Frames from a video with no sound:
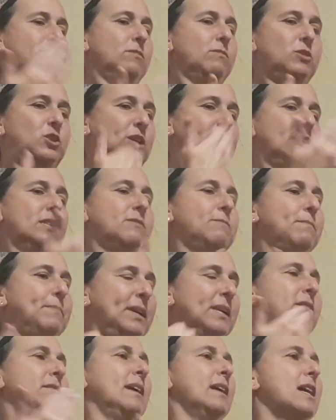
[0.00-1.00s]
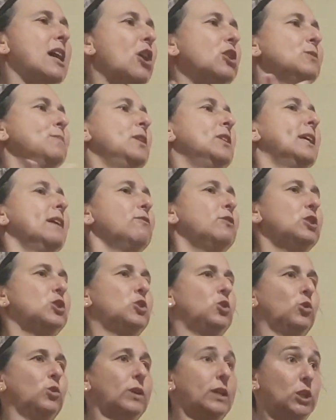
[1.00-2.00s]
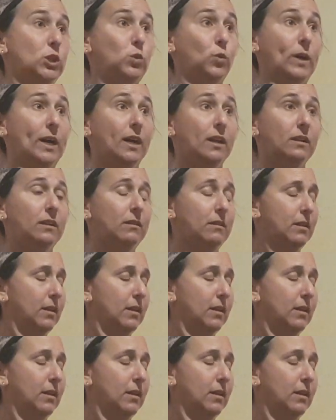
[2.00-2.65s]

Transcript: she's been encouraging me to give this talk as well.